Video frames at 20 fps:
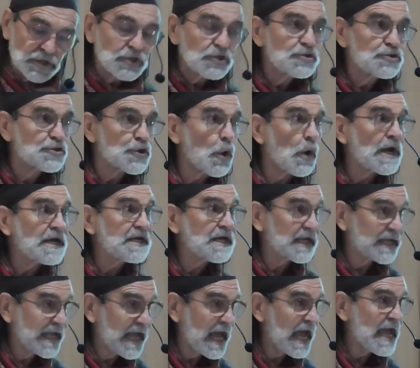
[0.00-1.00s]
joined a
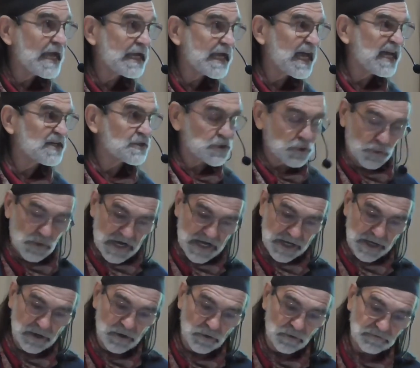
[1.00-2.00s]
gang at
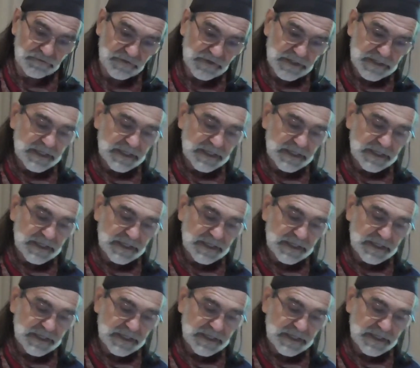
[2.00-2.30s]
12,